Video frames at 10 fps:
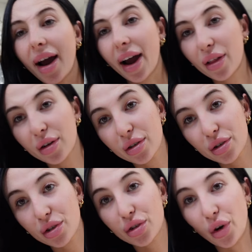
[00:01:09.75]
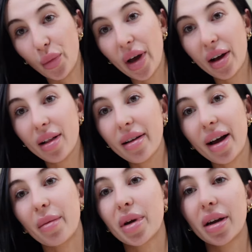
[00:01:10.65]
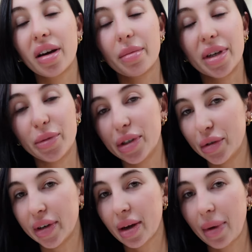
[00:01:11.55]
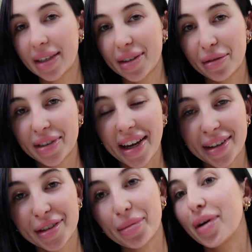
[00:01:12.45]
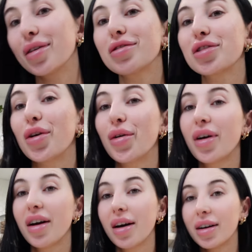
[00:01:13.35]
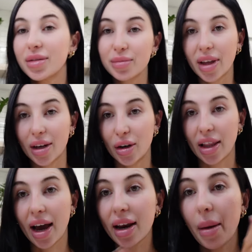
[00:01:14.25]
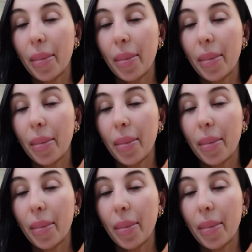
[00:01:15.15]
I look so pale. I'm gonna be redoing my self-tan tomorrow, so ignore that.